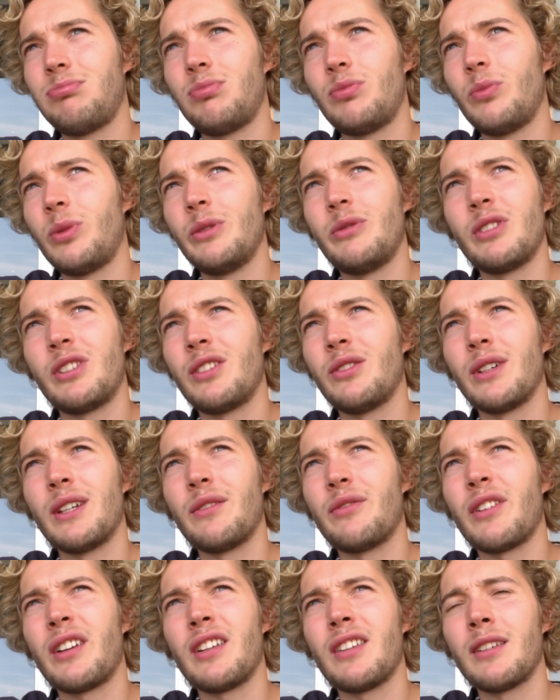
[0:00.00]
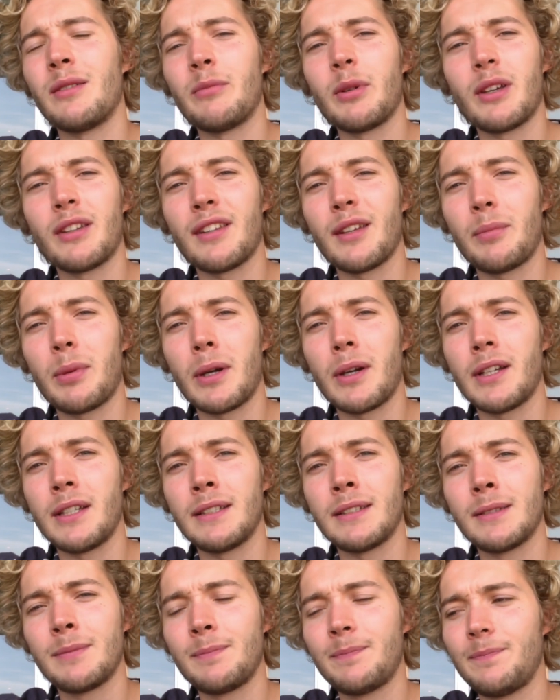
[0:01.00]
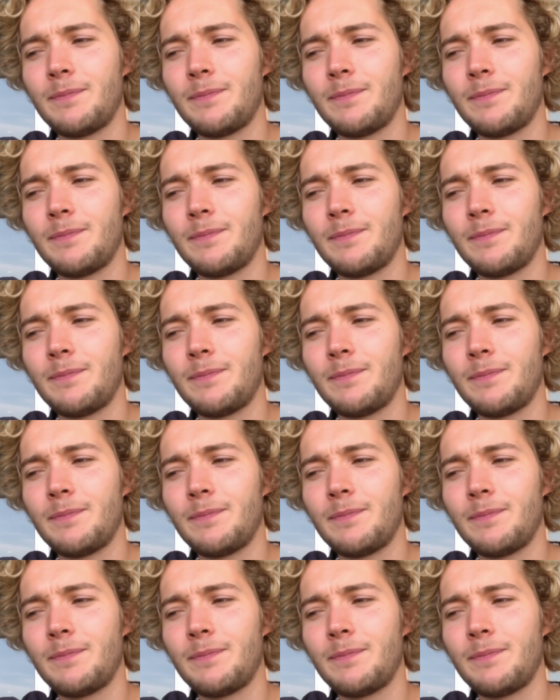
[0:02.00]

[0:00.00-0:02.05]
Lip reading: we were just doing it for anything. Birthday parties,